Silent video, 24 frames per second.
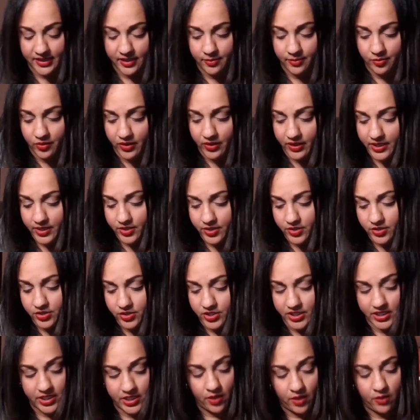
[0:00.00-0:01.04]
Libra
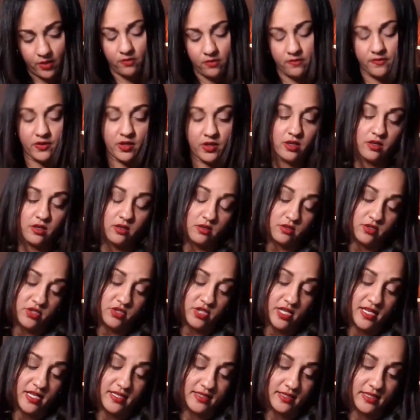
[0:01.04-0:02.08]
energy over
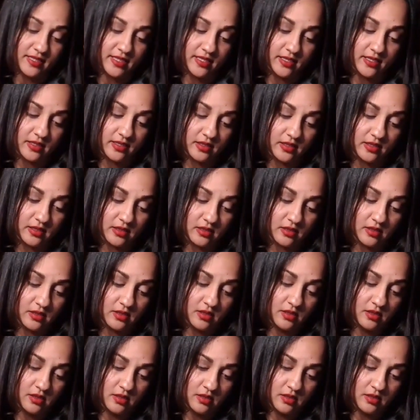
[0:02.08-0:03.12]
justice.
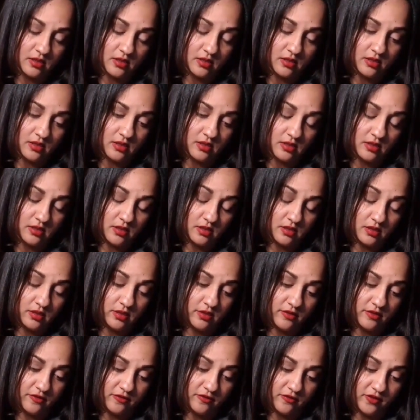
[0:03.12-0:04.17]

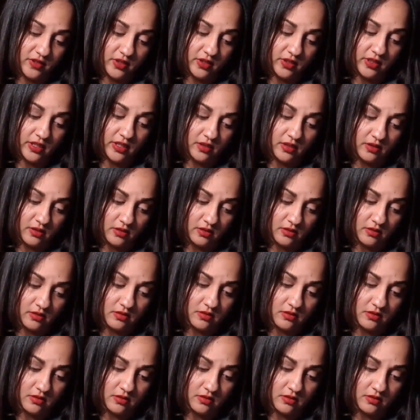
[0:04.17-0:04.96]
You're feeling